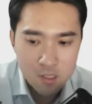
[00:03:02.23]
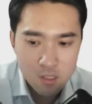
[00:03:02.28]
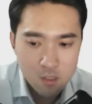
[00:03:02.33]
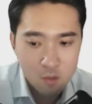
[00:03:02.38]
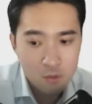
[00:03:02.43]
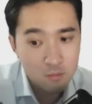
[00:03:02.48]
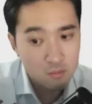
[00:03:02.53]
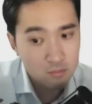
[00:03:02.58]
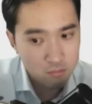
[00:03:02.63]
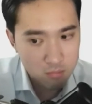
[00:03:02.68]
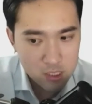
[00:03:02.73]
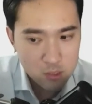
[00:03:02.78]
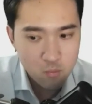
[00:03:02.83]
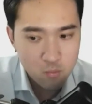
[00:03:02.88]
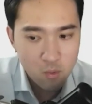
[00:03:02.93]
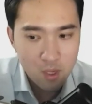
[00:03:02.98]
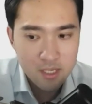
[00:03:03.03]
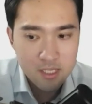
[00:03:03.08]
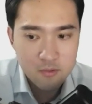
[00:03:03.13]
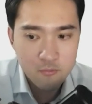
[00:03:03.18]
So this is
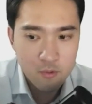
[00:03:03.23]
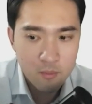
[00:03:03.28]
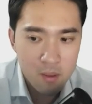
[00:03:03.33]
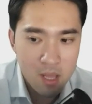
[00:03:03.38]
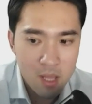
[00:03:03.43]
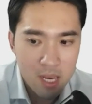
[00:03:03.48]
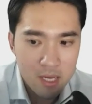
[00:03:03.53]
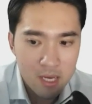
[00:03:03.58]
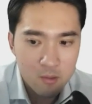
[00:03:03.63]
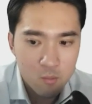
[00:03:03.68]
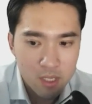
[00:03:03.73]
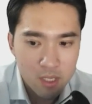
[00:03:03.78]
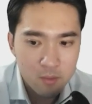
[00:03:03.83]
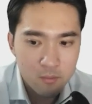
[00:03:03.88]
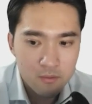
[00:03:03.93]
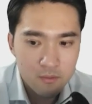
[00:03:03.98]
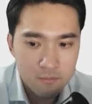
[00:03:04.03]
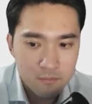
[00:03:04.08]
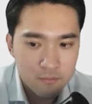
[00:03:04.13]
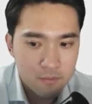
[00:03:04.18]
what he replied:
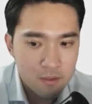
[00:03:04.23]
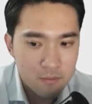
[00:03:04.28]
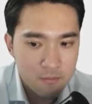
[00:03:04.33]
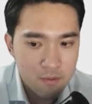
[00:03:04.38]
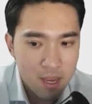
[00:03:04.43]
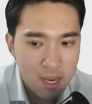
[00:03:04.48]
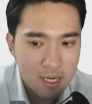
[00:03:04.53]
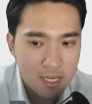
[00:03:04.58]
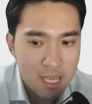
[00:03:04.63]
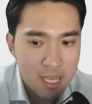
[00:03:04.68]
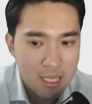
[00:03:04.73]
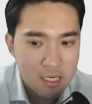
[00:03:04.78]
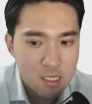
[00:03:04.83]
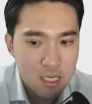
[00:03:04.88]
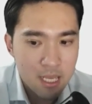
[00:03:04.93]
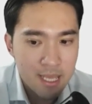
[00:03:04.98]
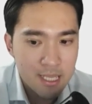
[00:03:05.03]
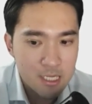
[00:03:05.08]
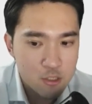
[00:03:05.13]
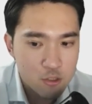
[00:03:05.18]
"Working with Vivek
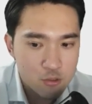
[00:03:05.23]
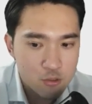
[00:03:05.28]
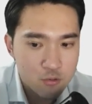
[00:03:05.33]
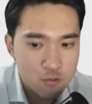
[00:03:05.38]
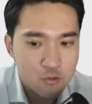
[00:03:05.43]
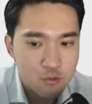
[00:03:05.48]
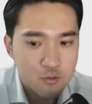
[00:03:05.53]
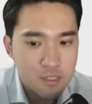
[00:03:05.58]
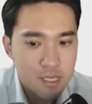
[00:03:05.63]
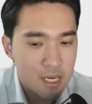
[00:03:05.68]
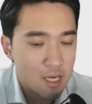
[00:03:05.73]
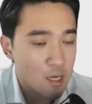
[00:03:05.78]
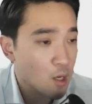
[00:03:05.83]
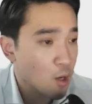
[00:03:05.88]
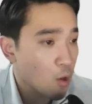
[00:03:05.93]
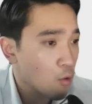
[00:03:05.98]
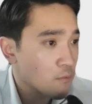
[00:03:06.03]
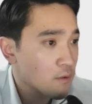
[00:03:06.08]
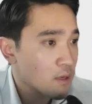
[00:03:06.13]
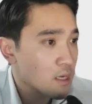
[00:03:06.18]
and Andrew to take
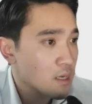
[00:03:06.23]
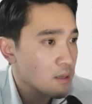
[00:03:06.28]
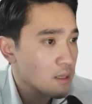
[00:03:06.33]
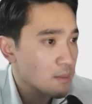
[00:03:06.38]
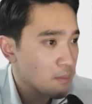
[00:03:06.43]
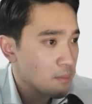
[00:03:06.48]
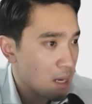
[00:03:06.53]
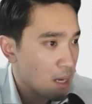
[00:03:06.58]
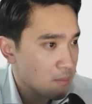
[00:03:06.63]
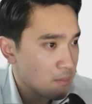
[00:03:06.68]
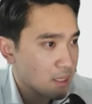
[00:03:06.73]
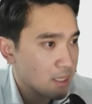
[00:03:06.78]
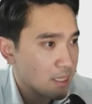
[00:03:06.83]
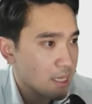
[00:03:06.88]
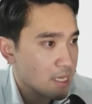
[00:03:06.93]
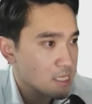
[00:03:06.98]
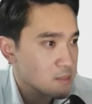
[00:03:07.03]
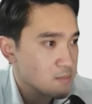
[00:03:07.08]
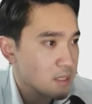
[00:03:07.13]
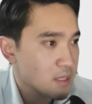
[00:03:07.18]
Clover public
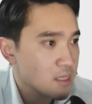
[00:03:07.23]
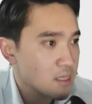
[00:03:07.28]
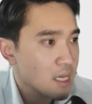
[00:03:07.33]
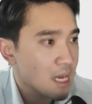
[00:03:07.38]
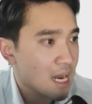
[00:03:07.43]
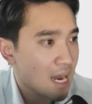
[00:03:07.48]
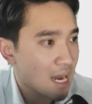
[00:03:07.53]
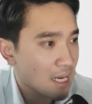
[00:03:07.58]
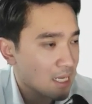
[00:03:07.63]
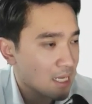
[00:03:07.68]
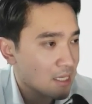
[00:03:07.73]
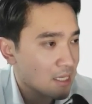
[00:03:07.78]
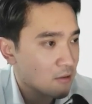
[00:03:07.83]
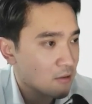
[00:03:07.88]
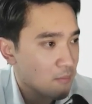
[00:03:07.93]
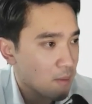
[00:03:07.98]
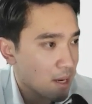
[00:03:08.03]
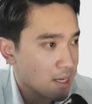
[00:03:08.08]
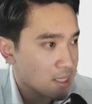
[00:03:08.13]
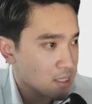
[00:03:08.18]
has been highlight
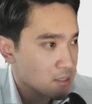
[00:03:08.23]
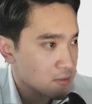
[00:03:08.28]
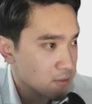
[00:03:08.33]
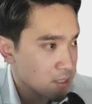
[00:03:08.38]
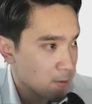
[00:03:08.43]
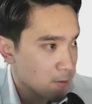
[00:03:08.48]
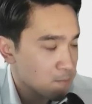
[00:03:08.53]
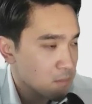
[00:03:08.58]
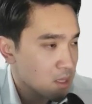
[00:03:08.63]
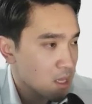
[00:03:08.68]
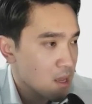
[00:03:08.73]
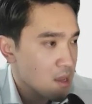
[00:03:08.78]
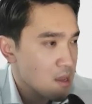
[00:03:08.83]
of my career.